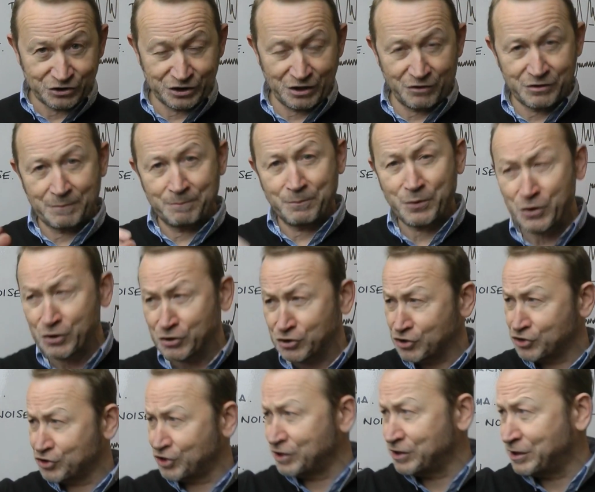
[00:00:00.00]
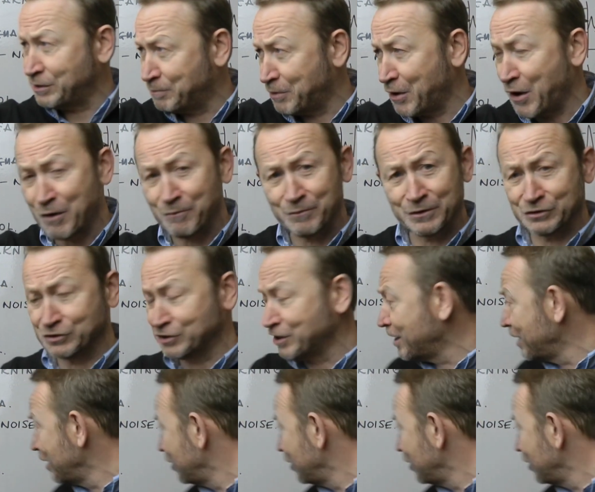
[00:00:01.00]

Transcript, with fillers: so the purchasing department,